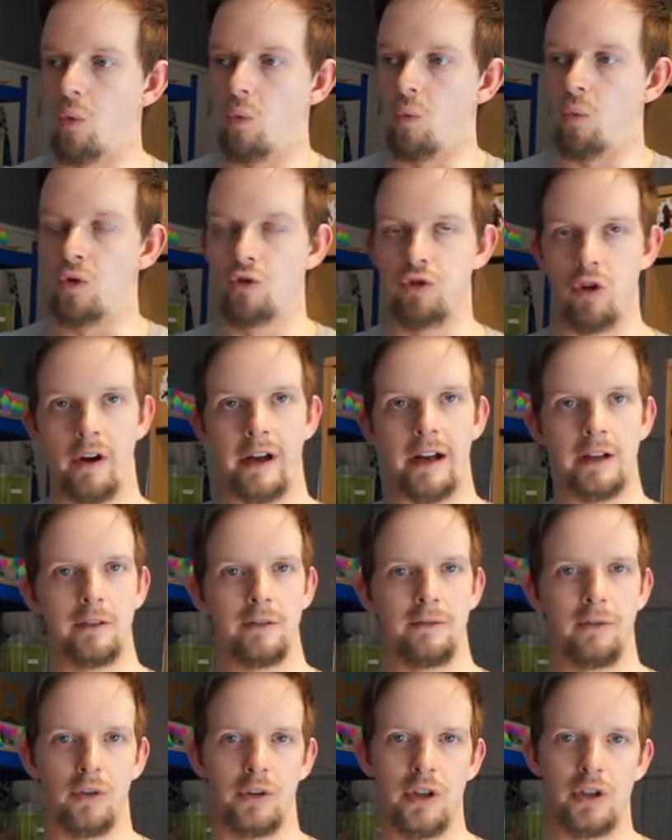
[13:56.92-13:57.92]
will try and get
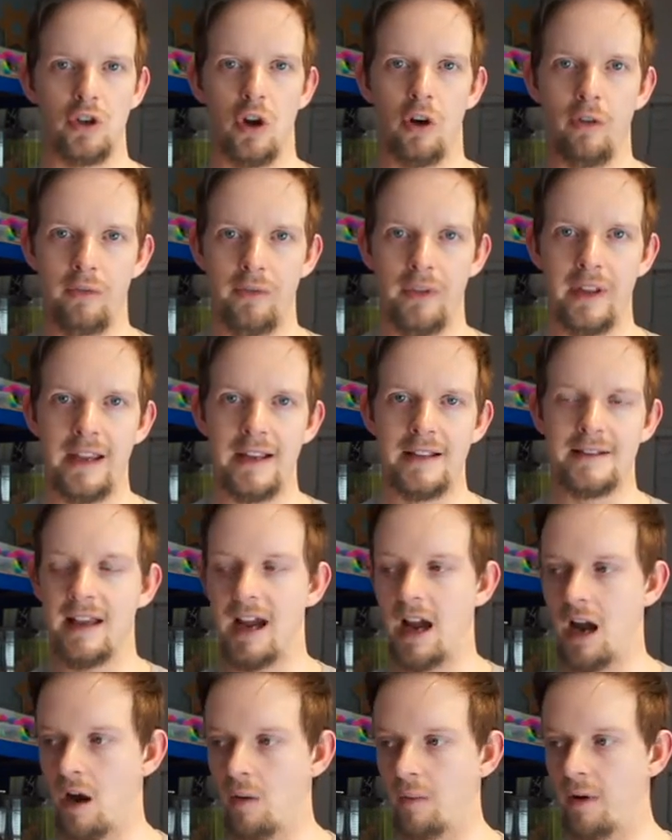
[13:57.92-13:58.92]
some footage of these.
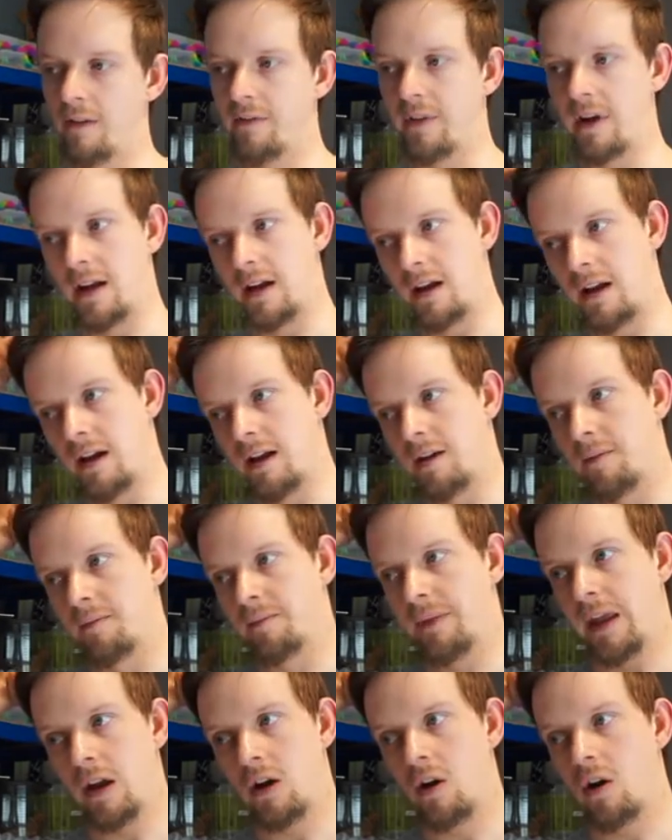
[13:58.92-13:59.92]
However,
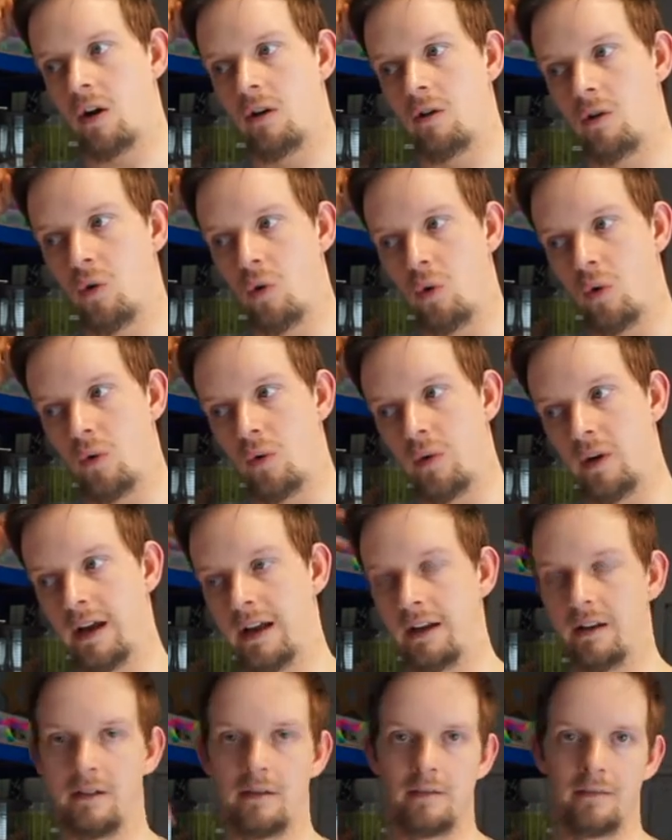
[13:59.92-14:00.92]
they are all
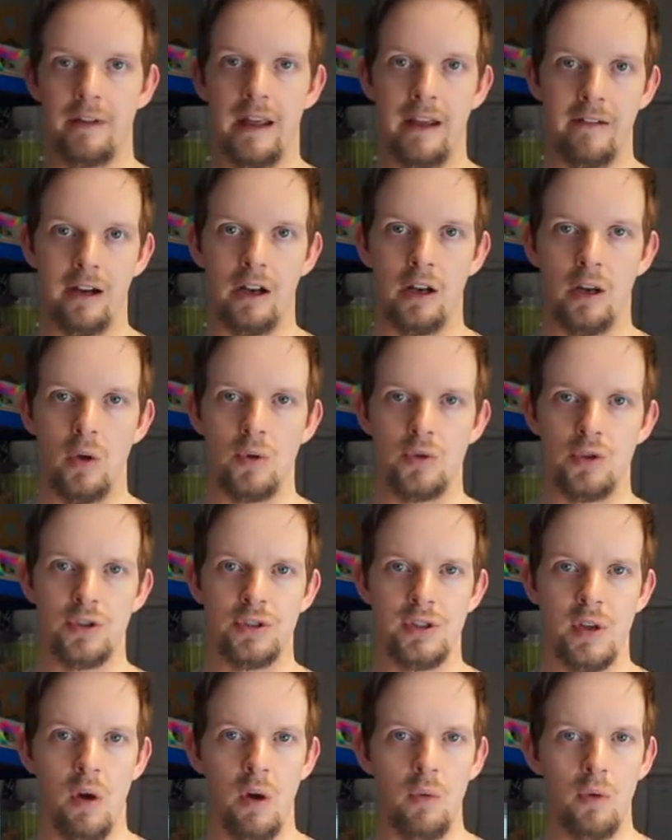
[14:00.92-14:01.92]
in their
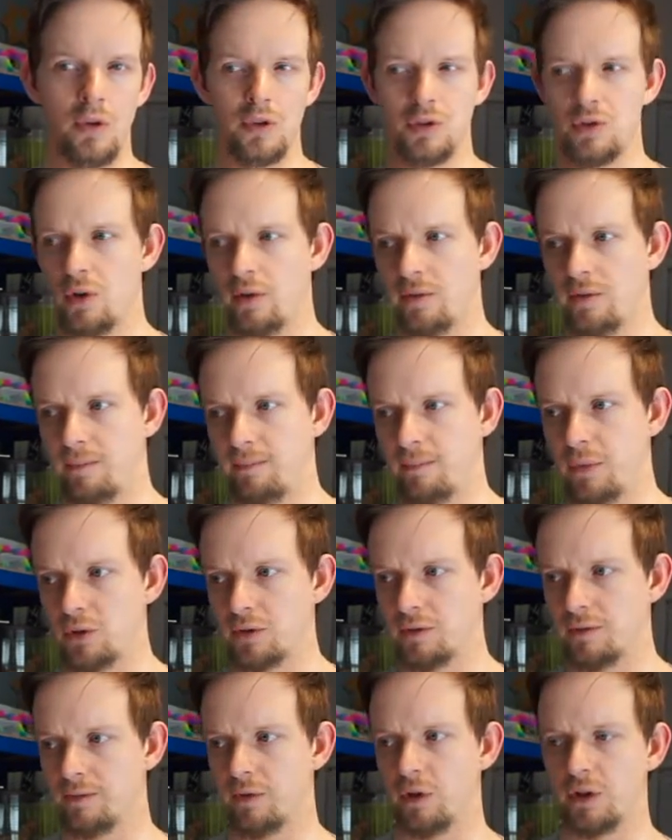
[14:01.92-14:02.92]
enclosures, so I will just sort of
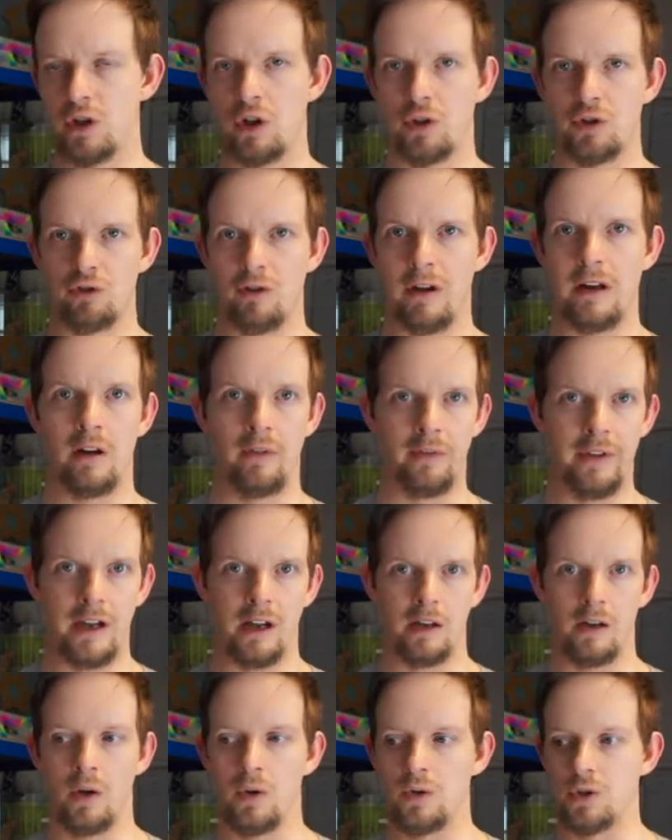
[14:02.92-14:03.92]
put some footage on screen of the
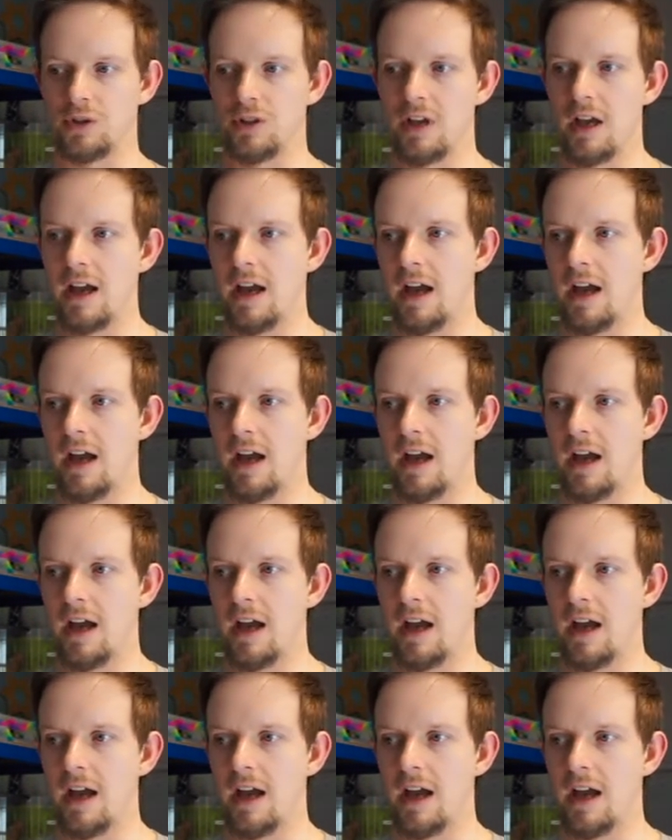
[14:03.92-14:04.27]
enclosures,